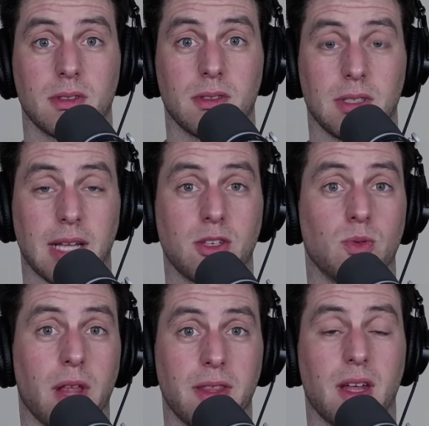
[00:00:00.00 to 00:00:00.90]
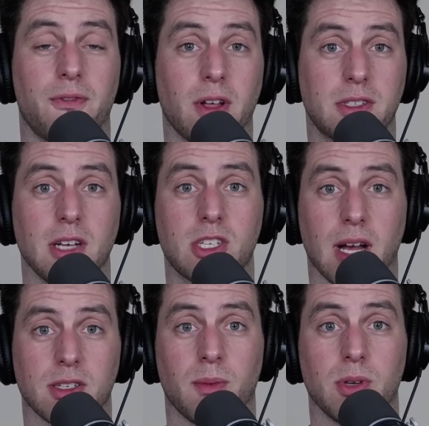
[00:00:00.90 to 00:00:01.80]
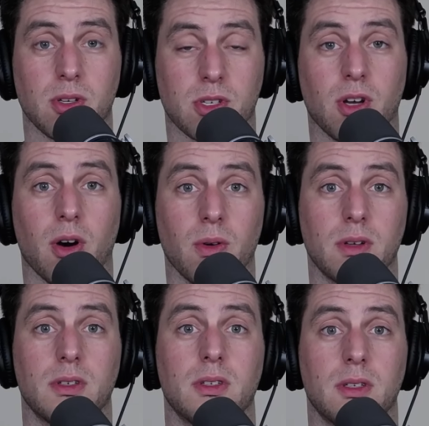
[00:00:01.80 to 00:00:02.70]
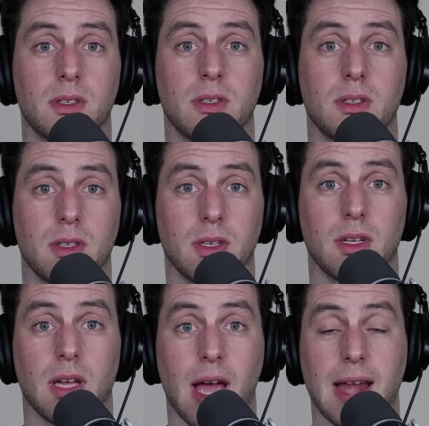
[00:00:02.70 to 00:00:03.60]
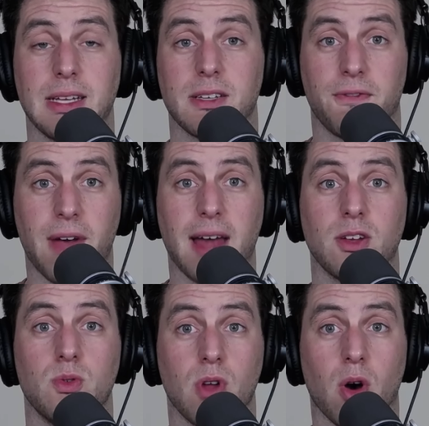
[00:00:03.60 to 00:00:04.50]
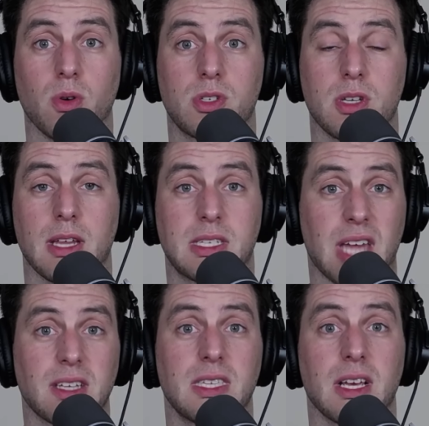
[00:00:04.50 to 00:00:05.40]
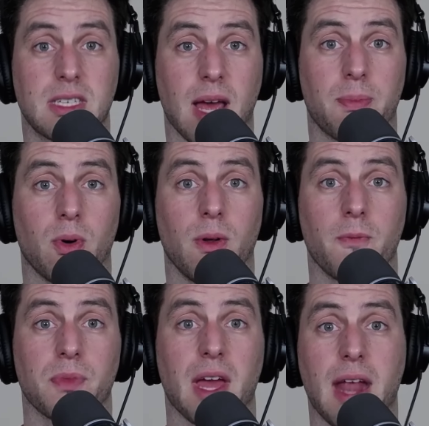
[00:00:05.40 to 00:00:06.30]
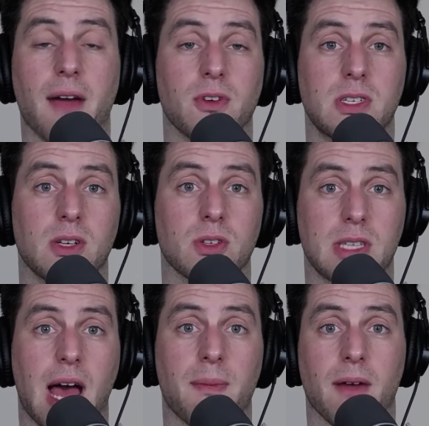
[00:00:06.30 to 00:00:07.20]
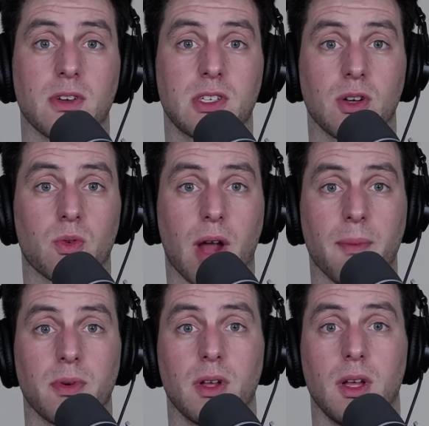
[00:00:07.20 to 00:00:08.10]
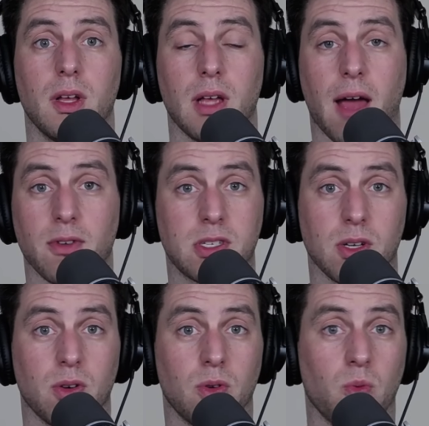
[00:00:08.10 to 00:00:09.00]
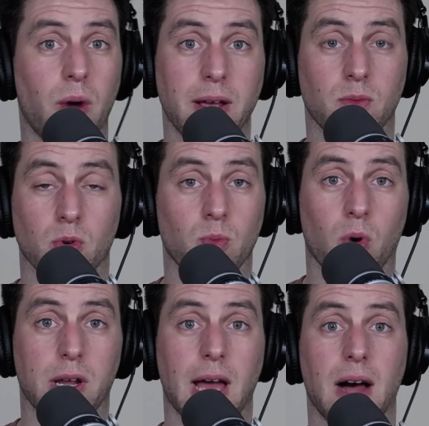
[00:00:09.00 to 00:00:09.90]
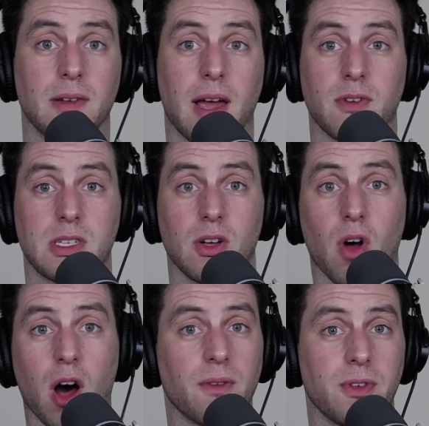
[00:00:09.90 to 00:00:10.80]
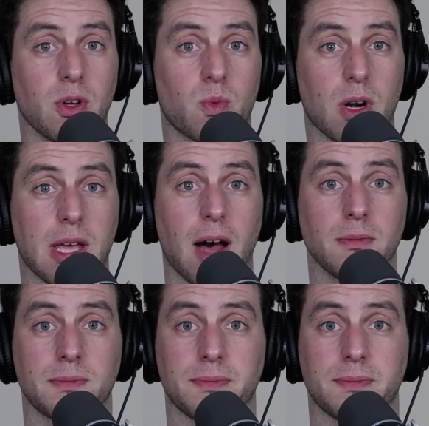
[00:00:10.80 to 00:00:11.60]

That dude led the NFL in touchdowns a couple years ago. And he's a vet who knows and sets the example. And every single snap, every single rep, every single weight room workout, every single on-field workout